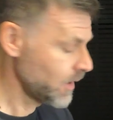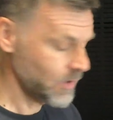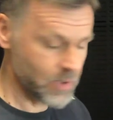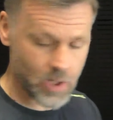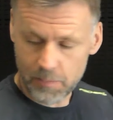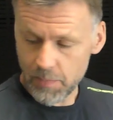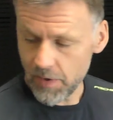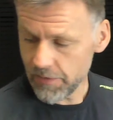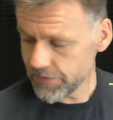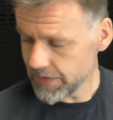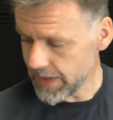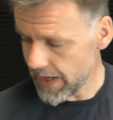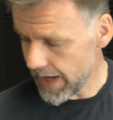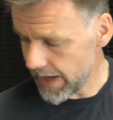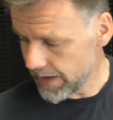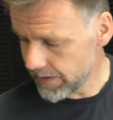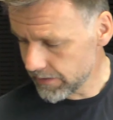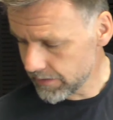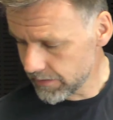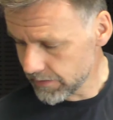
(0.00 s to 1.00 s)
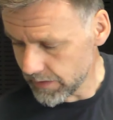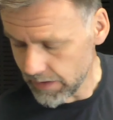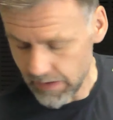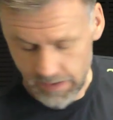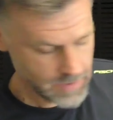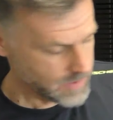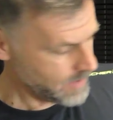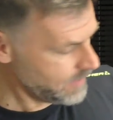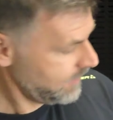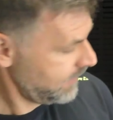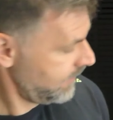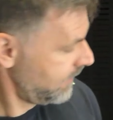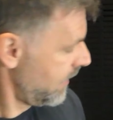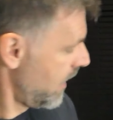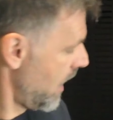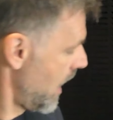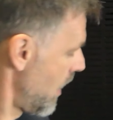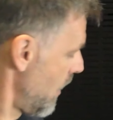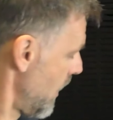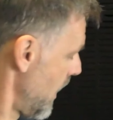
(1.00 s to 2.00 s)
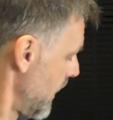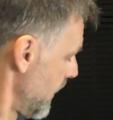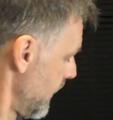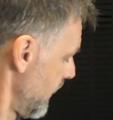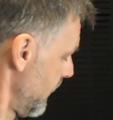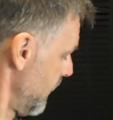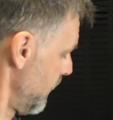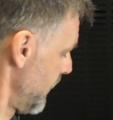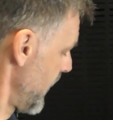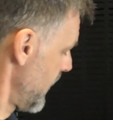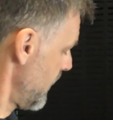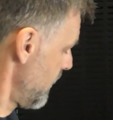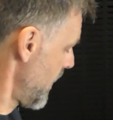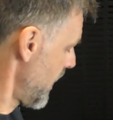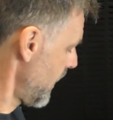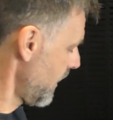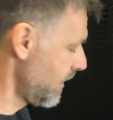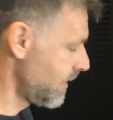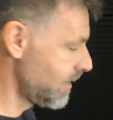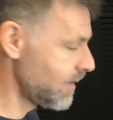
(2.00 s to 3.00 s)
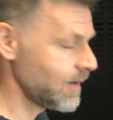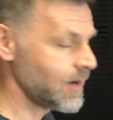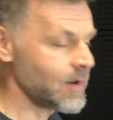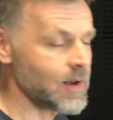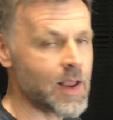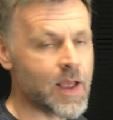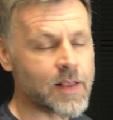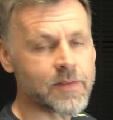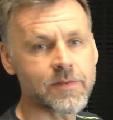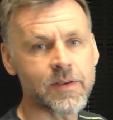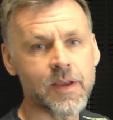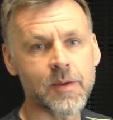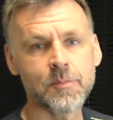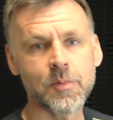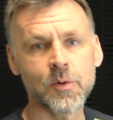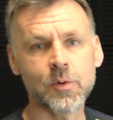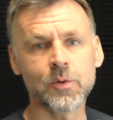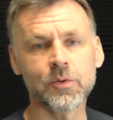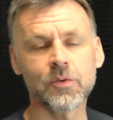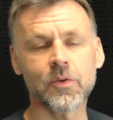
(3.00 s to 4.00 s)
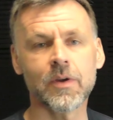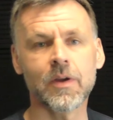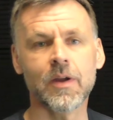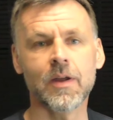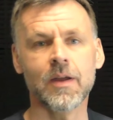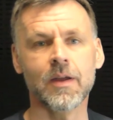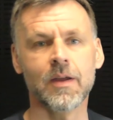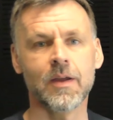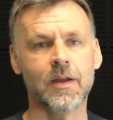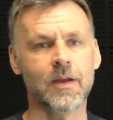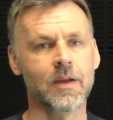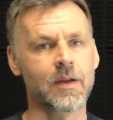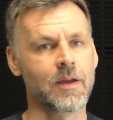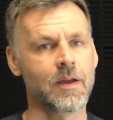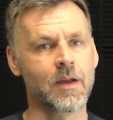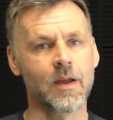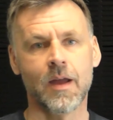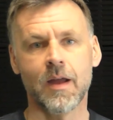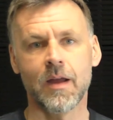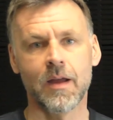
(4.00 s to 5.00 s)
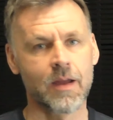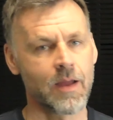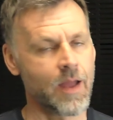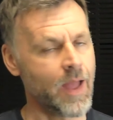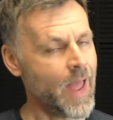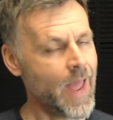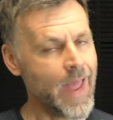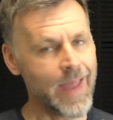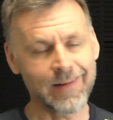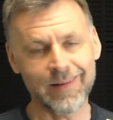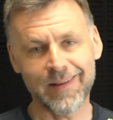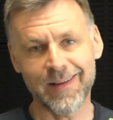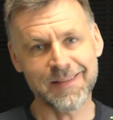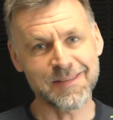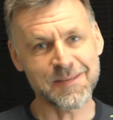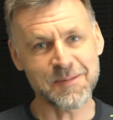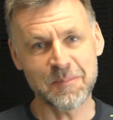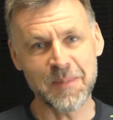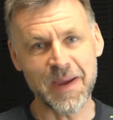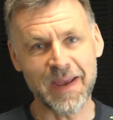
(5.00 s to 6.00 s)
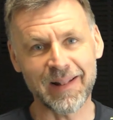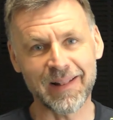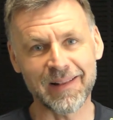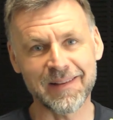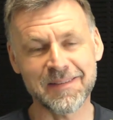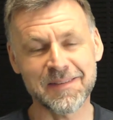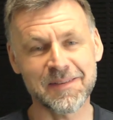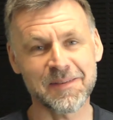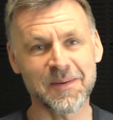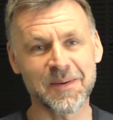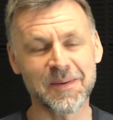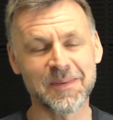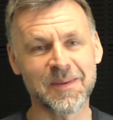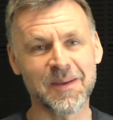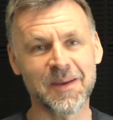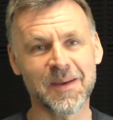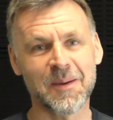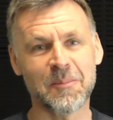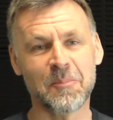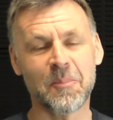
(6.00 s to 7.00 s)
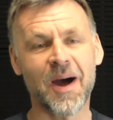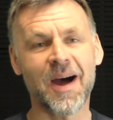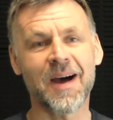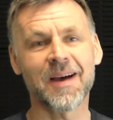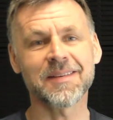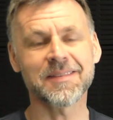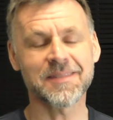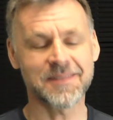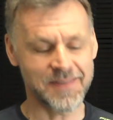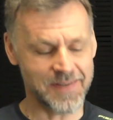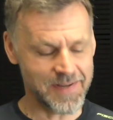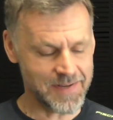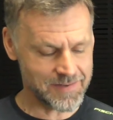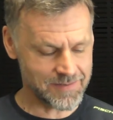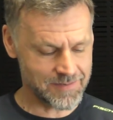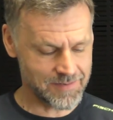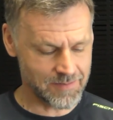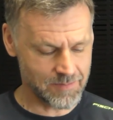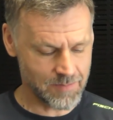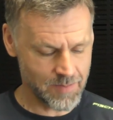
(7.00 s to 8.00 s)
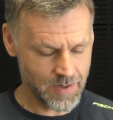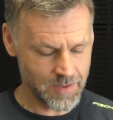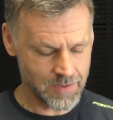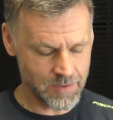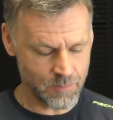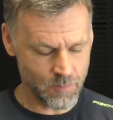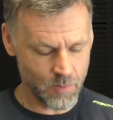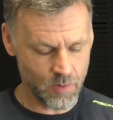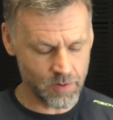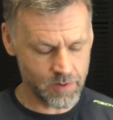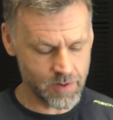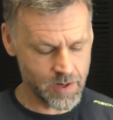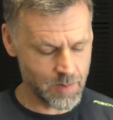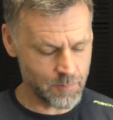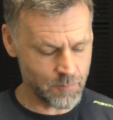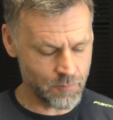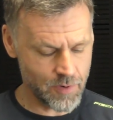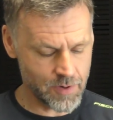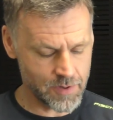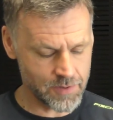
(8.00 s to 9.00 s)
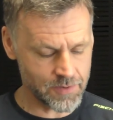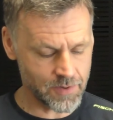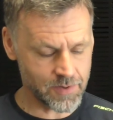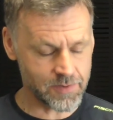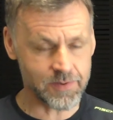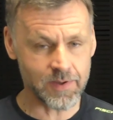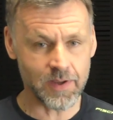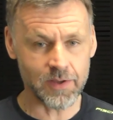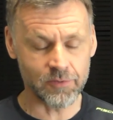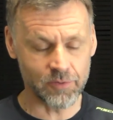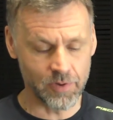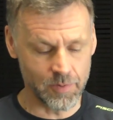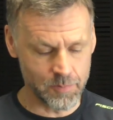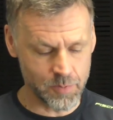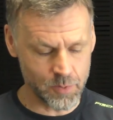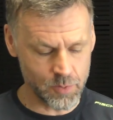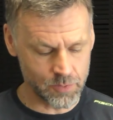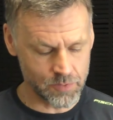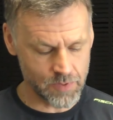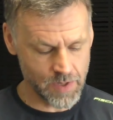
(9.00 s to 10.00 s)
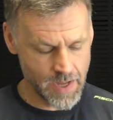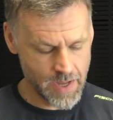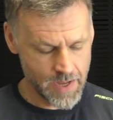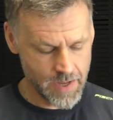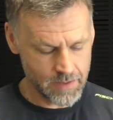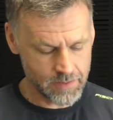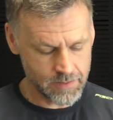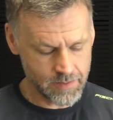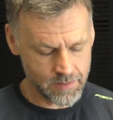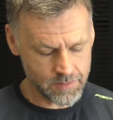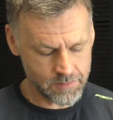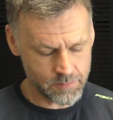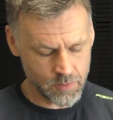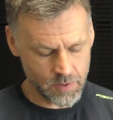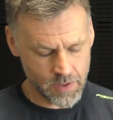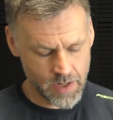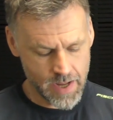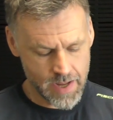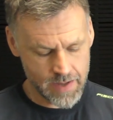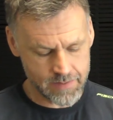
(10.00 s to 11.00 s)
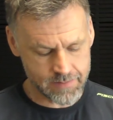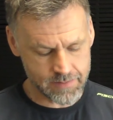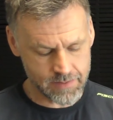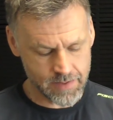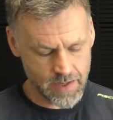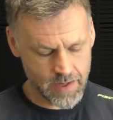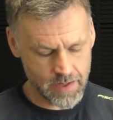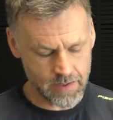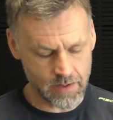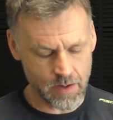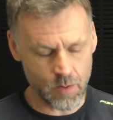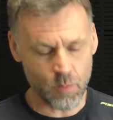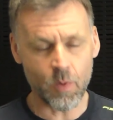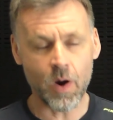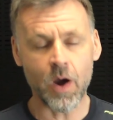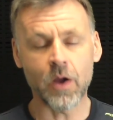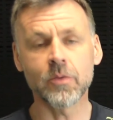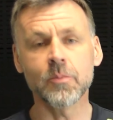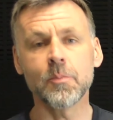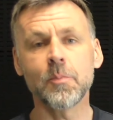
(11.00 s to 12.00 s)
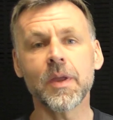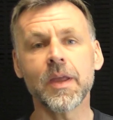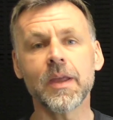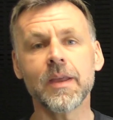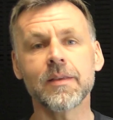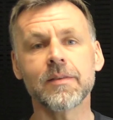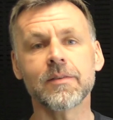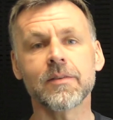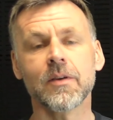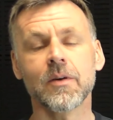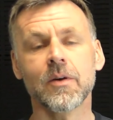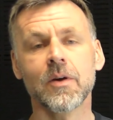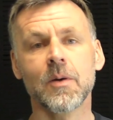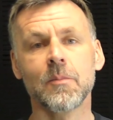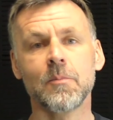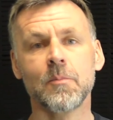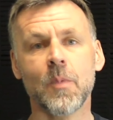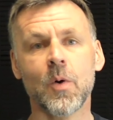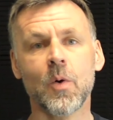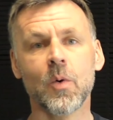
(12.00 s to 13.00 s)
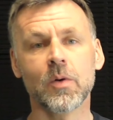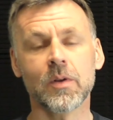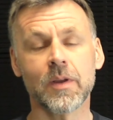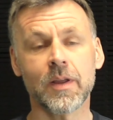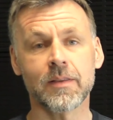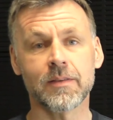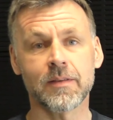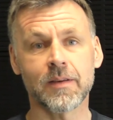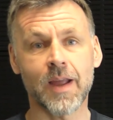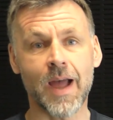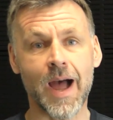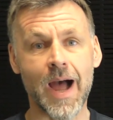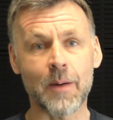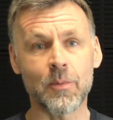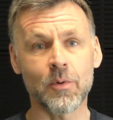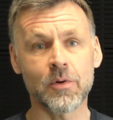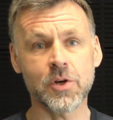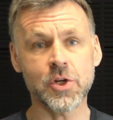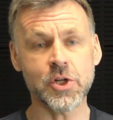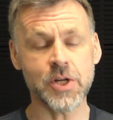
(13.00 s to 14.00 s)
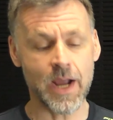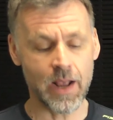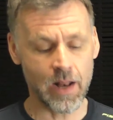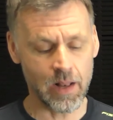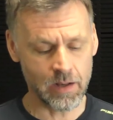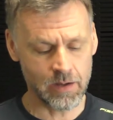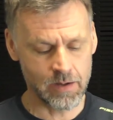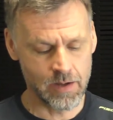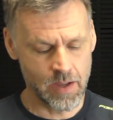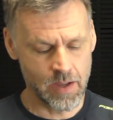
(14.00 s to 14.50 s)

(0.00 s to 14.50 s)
Top of the end is our Speedmax classic boot. Endless medals in the past season in the World Cup, very successful boot. This one has then a one-piece molded carbon shell,